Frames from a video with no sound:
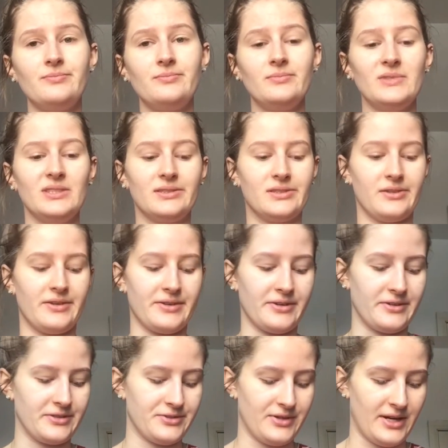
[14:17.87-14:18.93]
So they're gonna
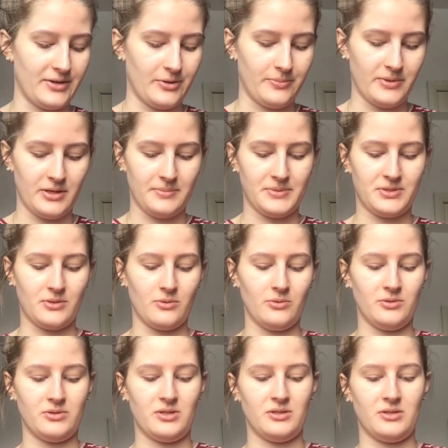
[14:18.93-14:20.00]
try and open up
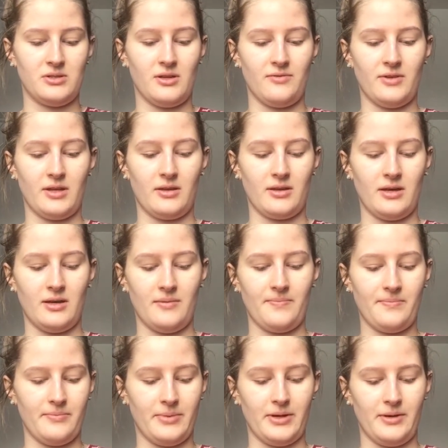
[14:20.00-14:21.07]
schools and stuff like that,
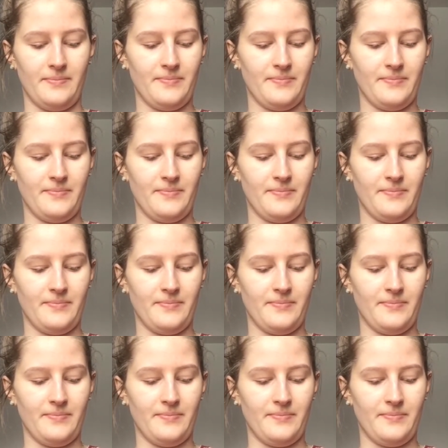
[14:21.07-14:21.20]
but